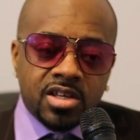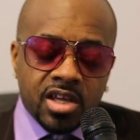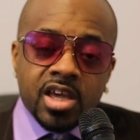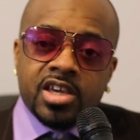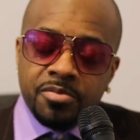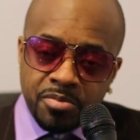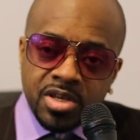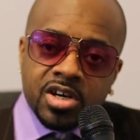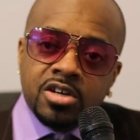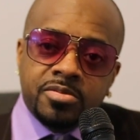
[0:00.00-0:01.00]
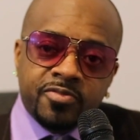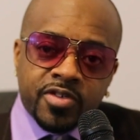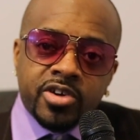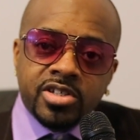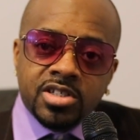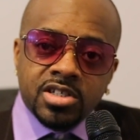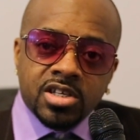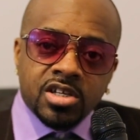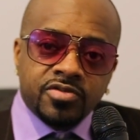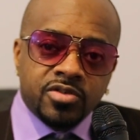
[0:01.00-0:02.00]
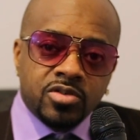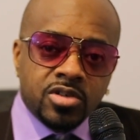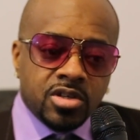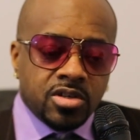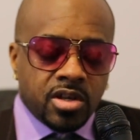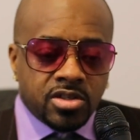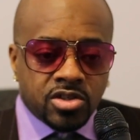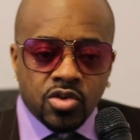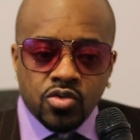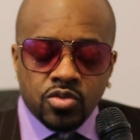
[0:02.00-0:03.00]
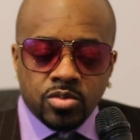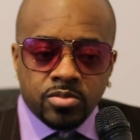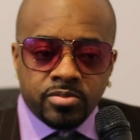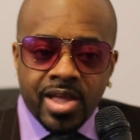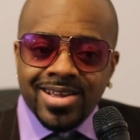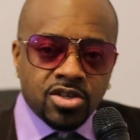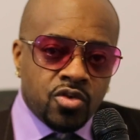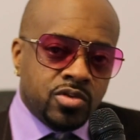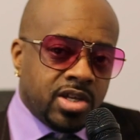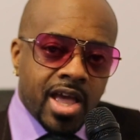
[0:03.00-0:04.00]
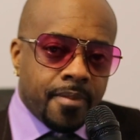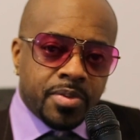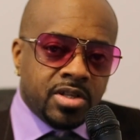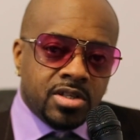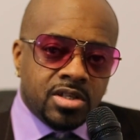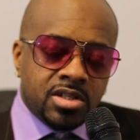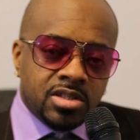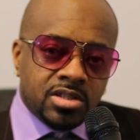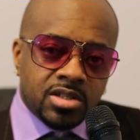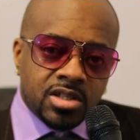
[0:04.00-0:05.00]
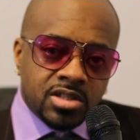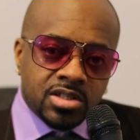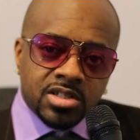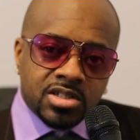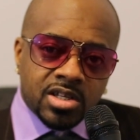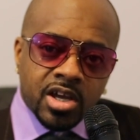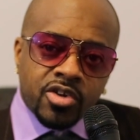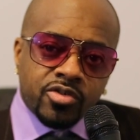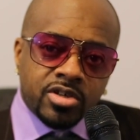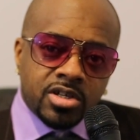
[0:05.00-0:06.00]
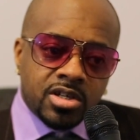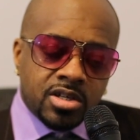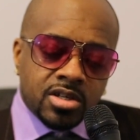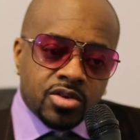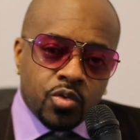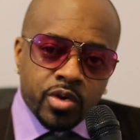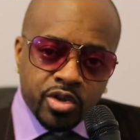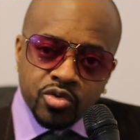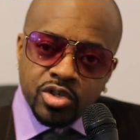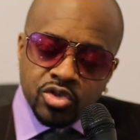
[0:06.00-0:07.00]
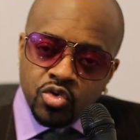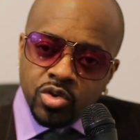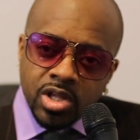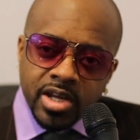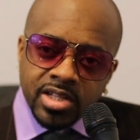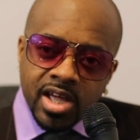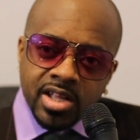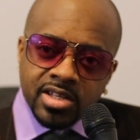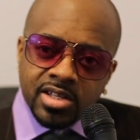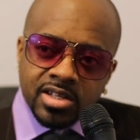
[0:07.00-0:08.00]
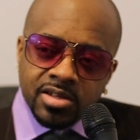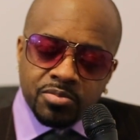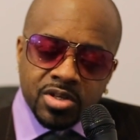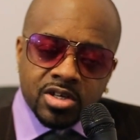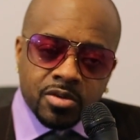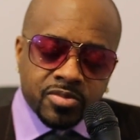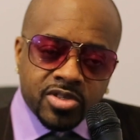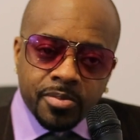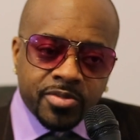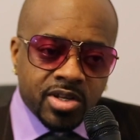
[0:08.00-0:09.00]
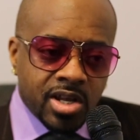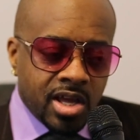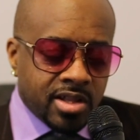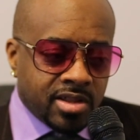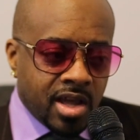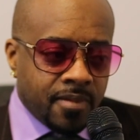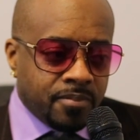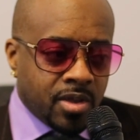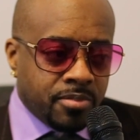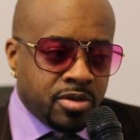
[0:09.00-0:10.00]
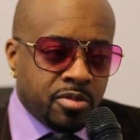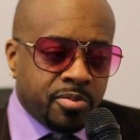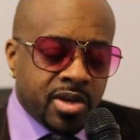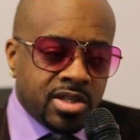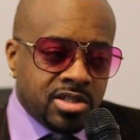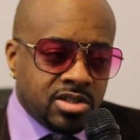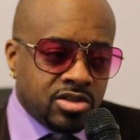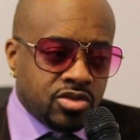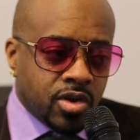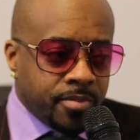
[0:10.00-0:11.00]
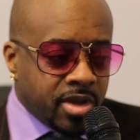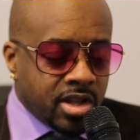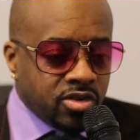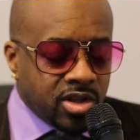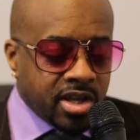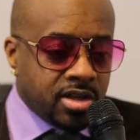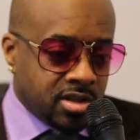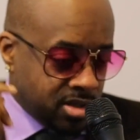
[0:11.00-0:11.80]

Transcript: it can become very successful. So that's only happened in this era, where you could do it like that and it becomes something that people pay attention to. I mean, I know like